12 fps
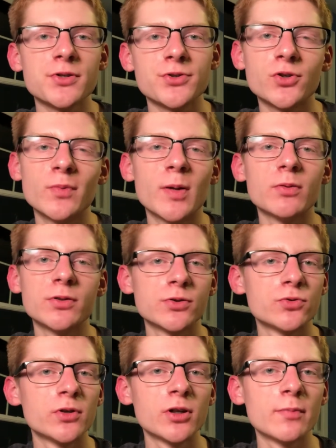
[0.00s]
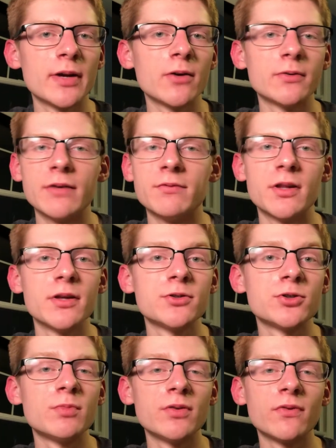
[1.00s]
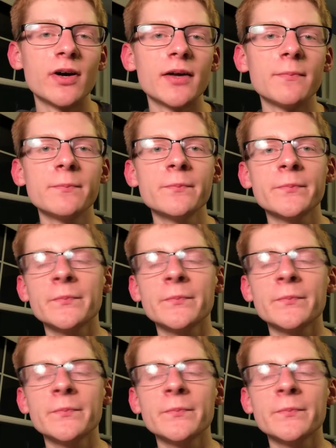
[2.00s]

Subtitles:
I'll still be able to drill them out and everything should be fine.